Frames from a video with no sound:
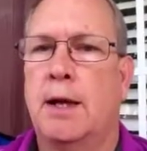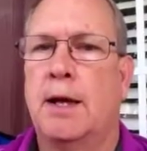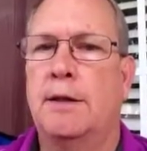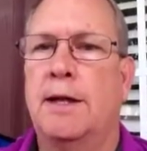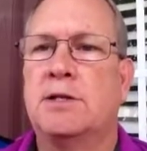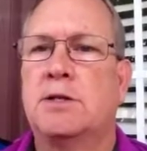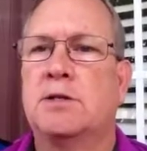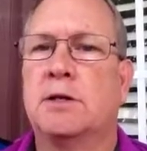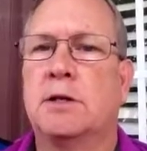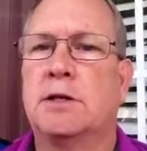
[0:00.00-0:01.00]
and that's
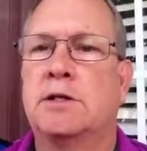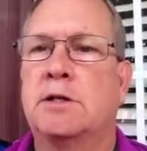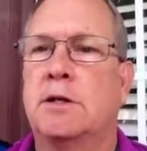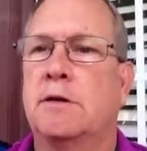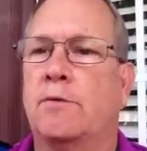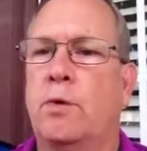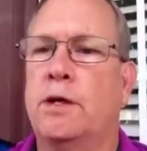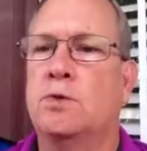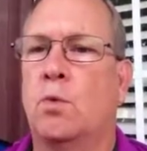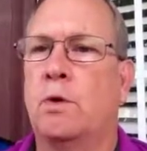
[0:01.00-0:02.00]
just a listing of
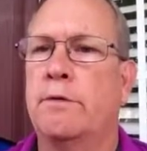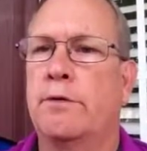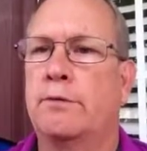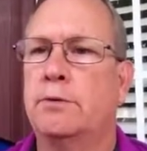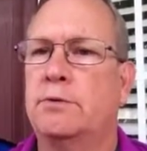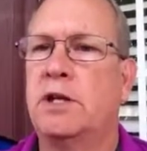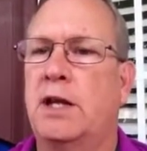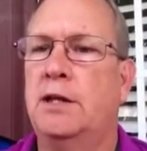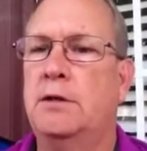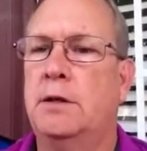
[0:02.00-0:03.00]
weeks 1 through
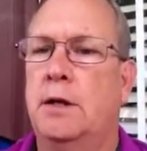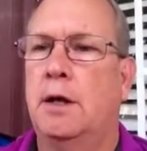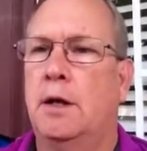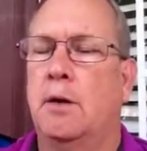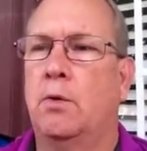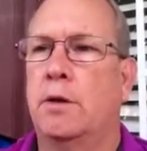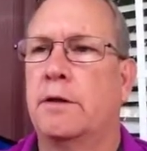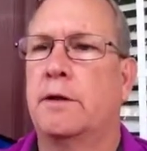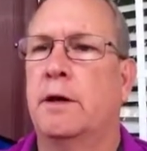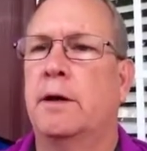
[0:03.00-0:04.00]
10
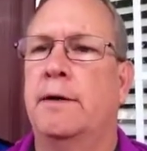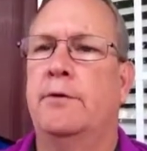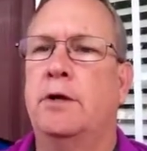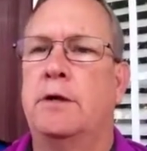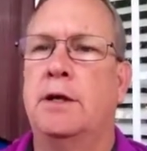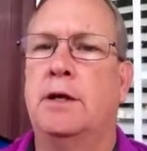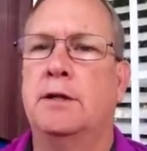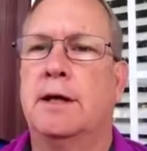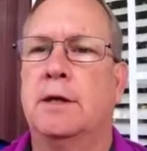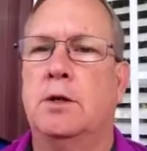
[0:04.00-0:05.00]
with
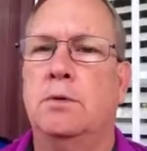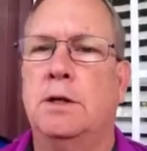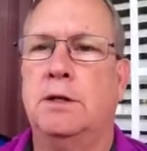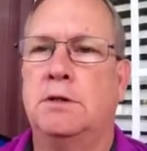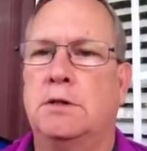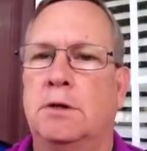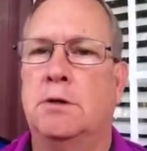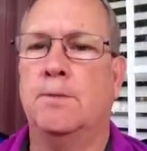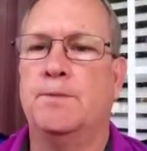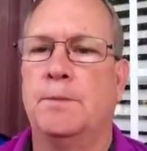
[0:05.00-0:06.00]
everything that you need to
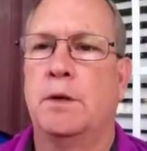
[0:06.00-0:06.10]
do.